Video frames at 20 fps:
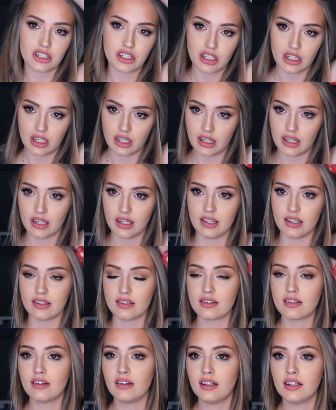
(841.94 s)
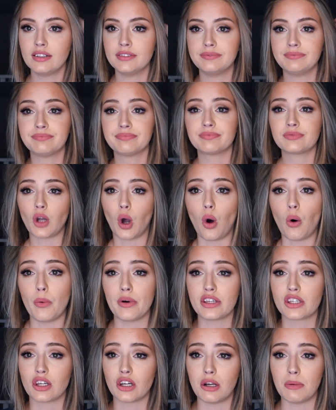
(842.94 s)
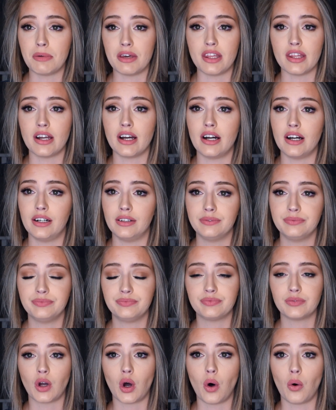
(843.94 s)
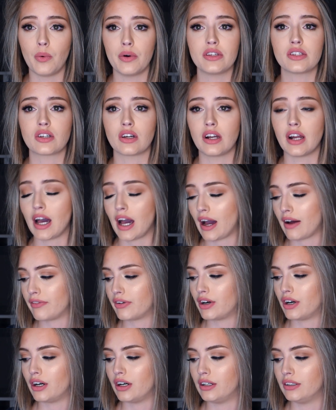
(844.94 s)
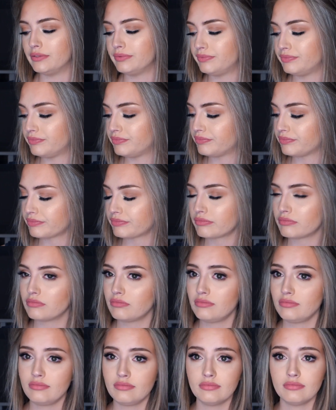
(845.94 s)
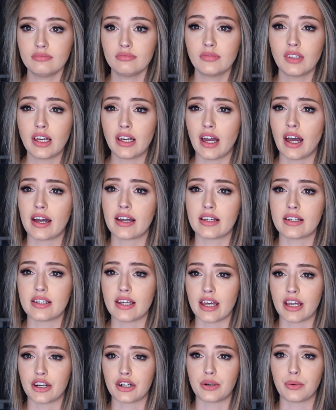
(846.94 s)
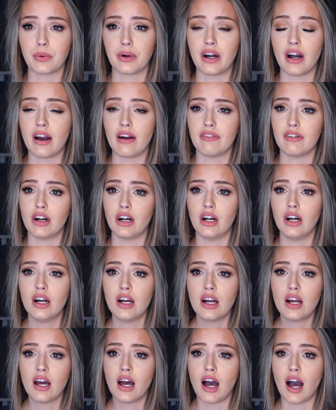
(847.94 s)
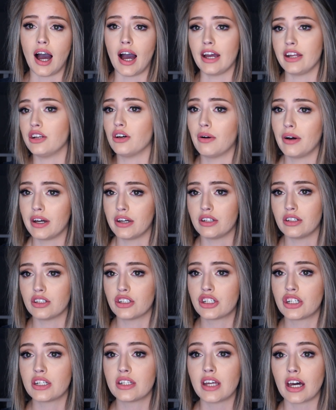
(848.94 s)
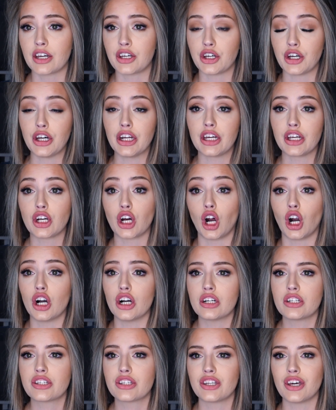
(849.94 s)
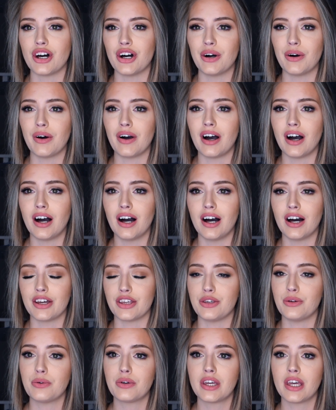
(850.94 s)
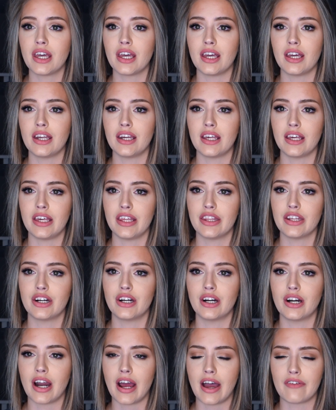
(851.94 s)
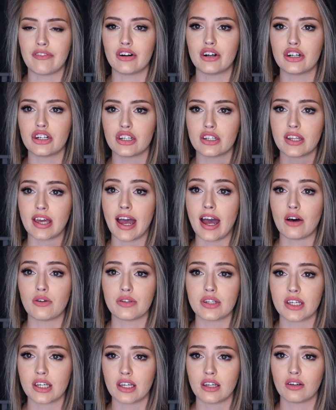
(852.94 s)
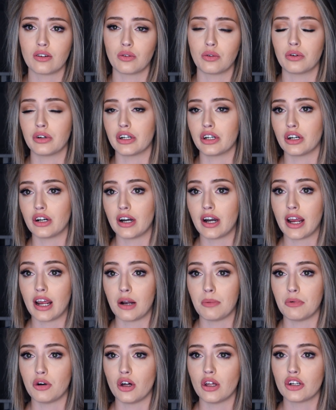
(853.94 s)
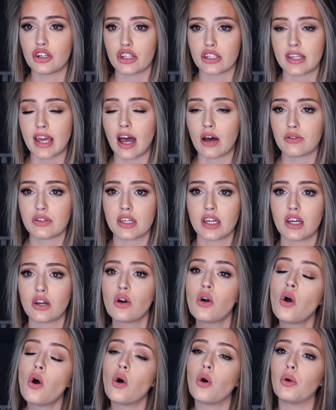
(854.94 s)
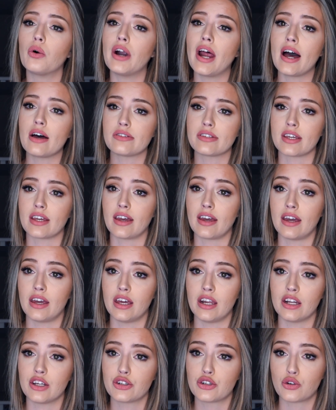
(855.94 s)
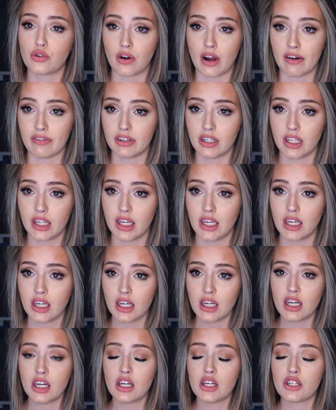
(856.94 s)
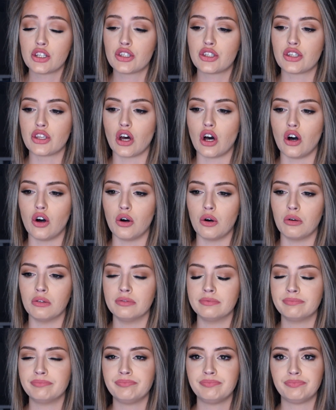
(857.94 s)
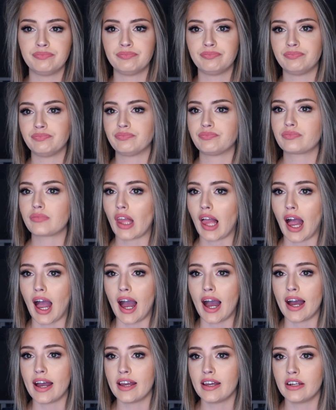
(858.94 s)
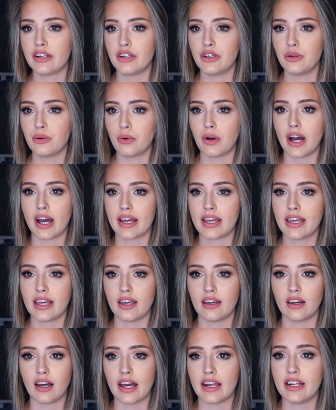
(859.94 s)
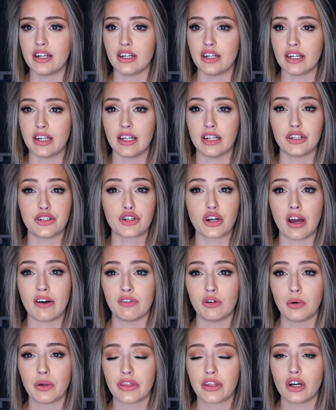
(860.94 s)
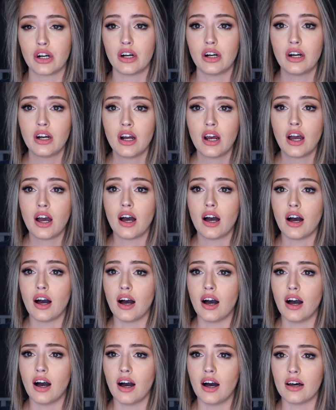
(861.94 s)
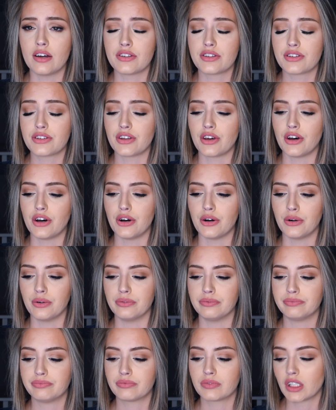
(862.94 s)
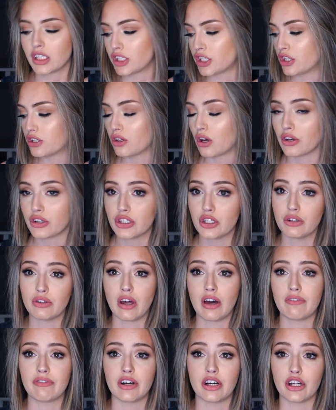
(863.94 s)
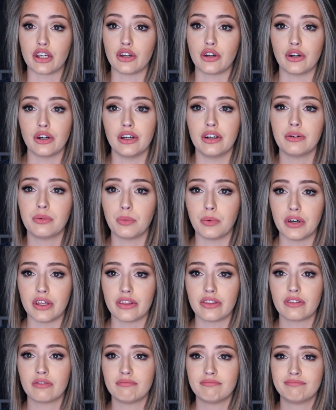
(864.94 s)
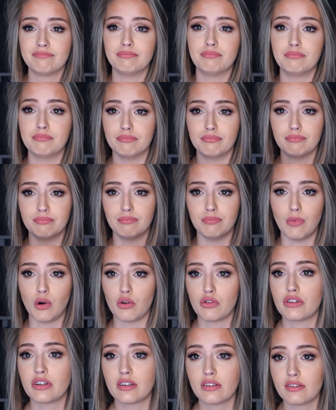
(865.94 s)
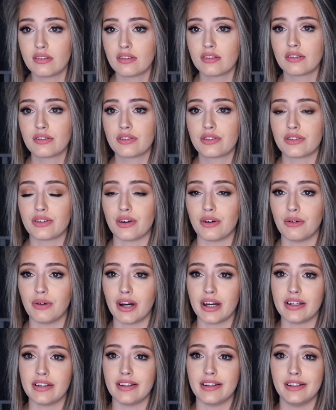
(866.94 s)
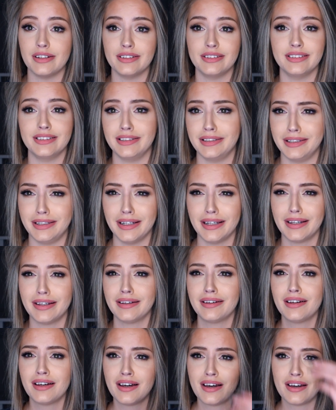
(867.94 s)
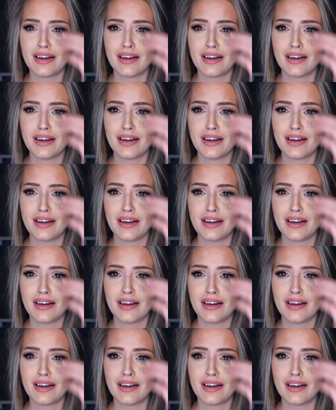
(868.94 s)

she is always going to be there, always going to have her. I can take her wherever. I know she's not good in cars, so you can either have her just a housing, or your animal just housing, or housing and traveling. So I knew I didn't need to travel with her. So she's also not very good with motions, so I didn't need it.